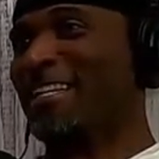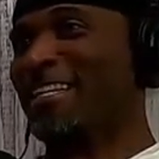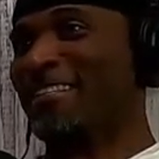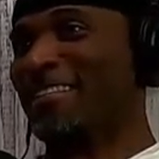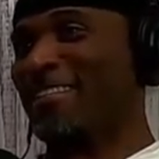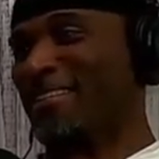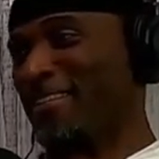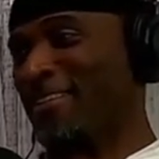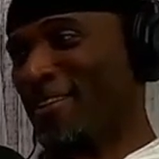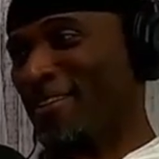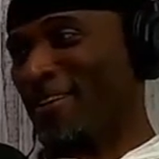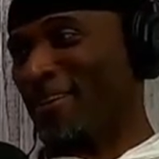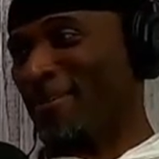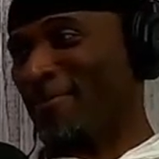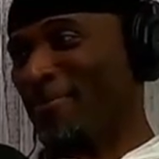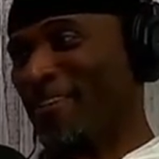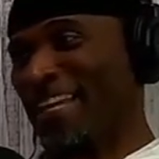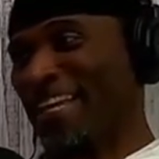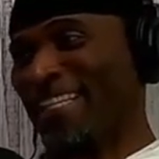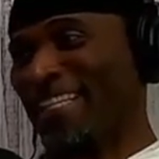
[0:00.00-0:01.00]
it's, I'm
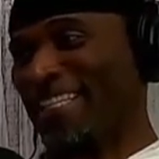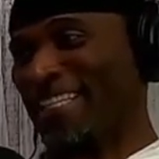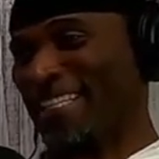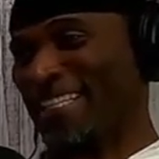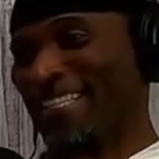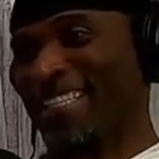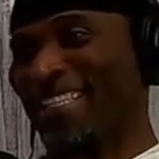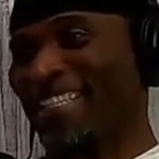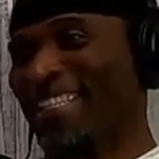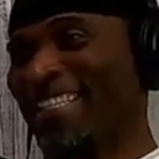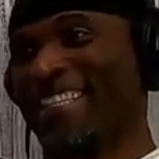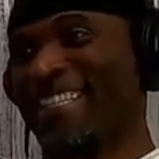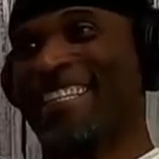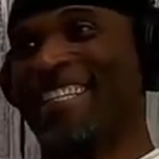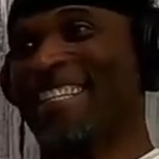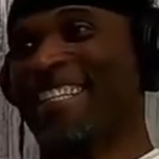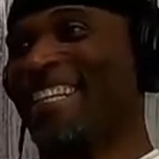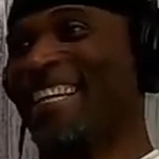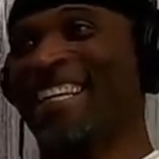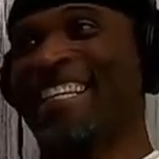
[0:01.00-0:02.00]
like,
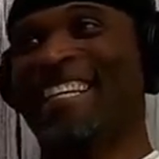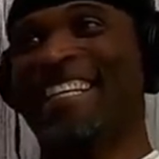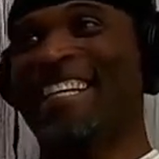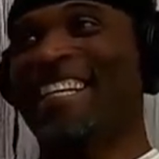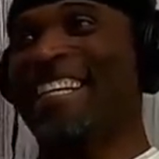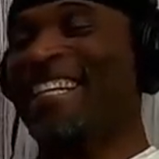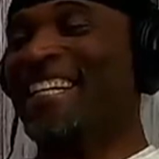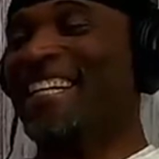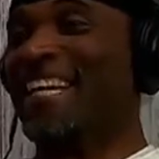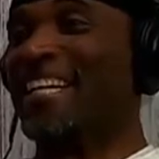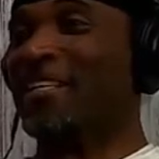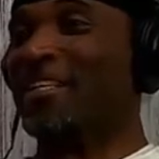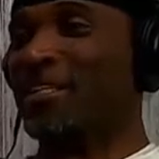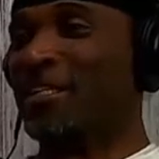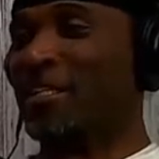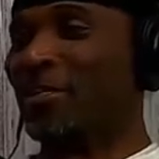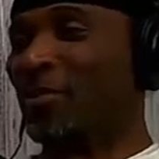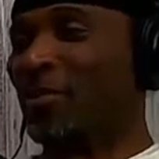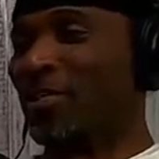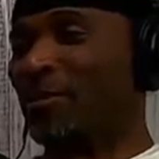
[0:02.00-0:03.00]
like, like
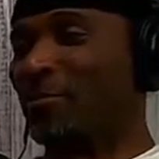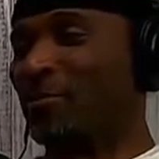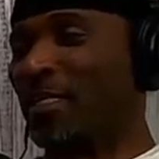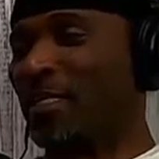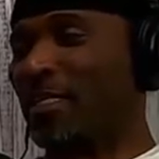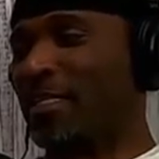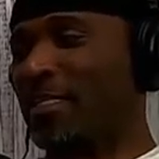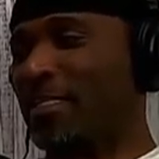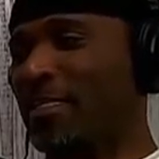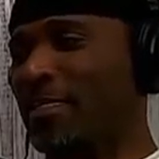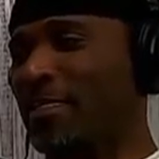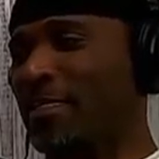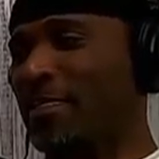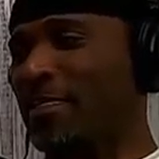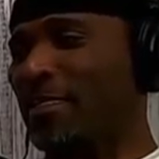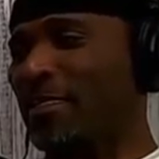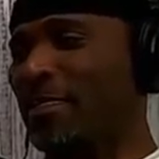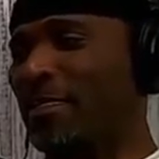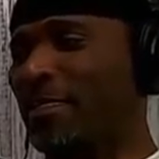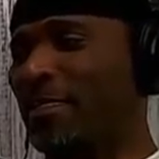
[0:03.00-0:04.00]
literally, I'm like.
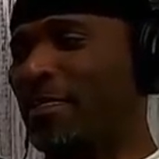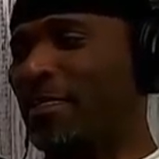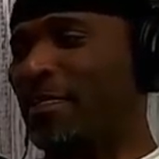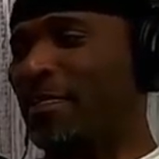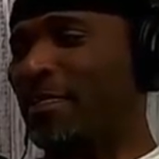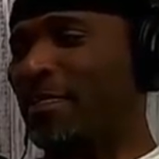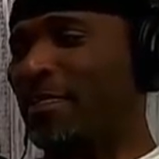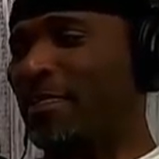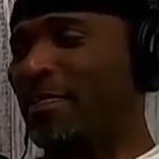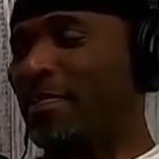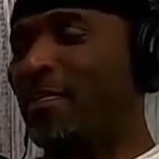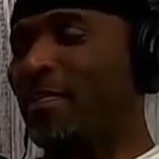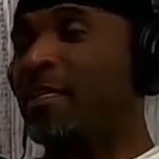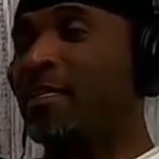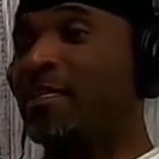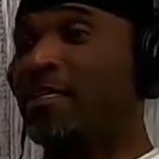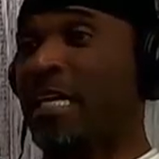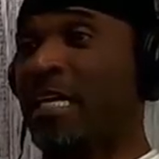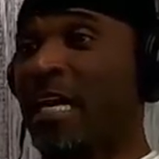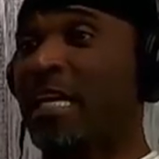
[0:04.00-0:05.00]
Uh,
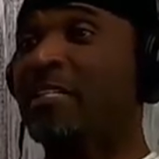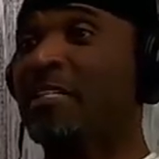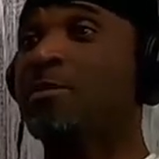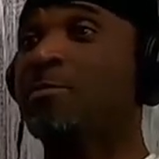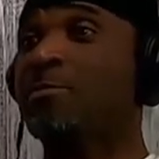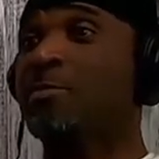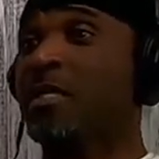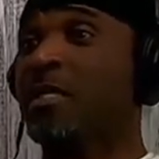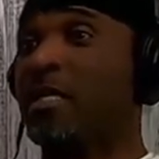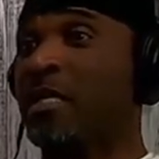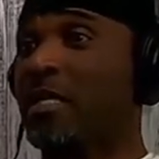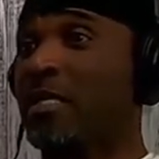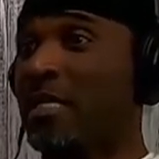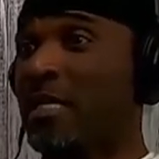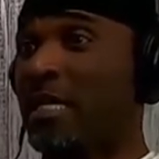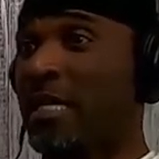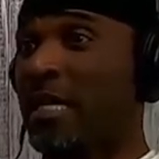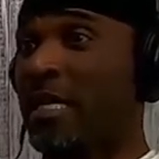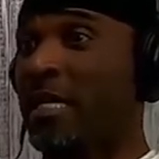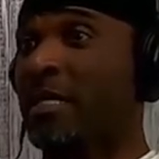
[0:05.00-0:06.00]
guys spend a
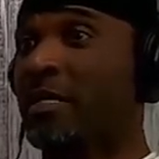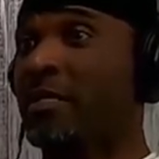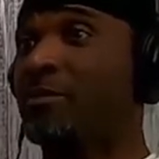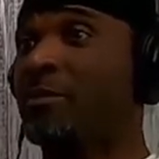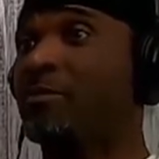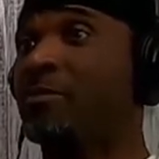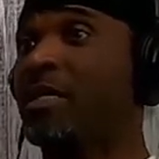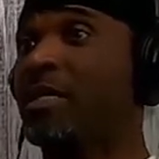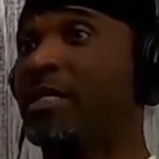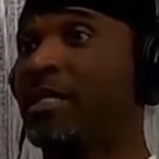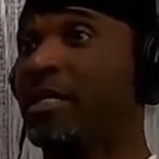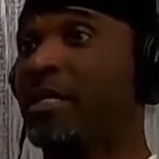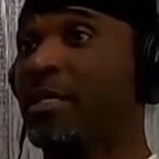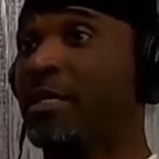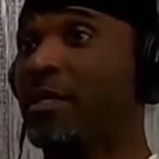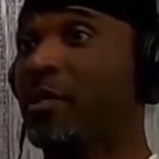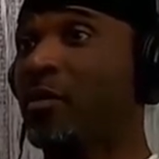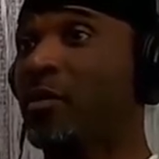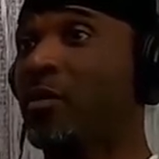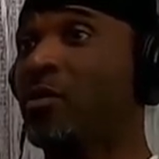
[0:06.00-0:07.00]
lot of money
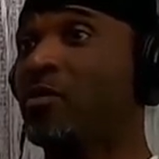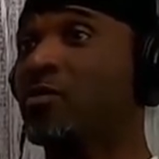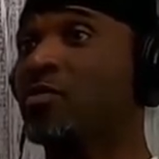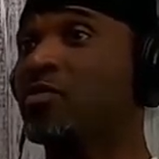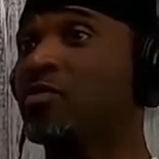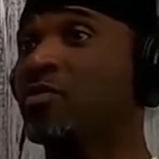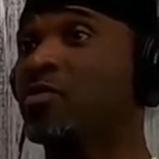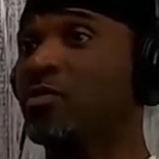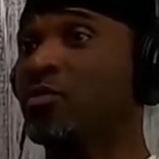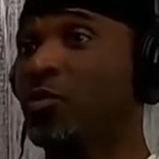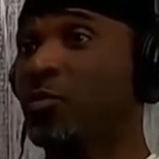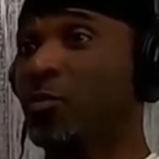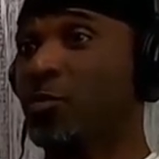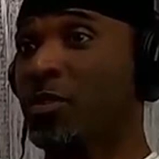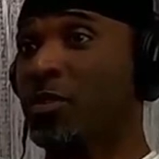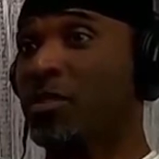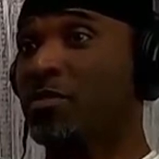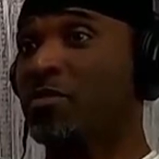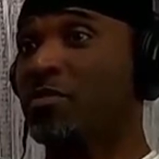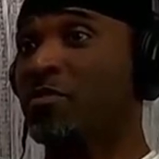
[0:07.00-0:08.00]
yeah. on
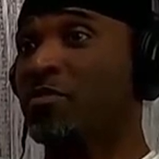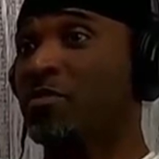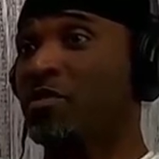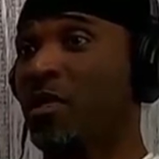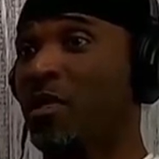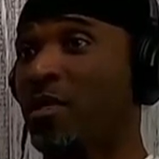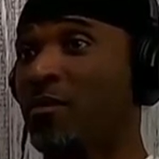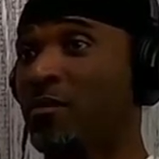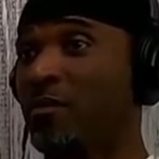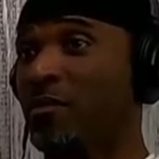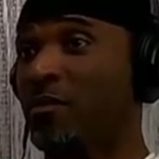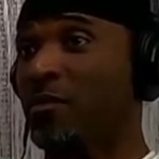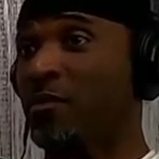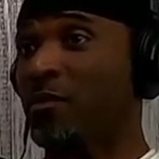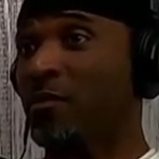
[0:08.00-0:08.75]
stupid stuff. Yeah.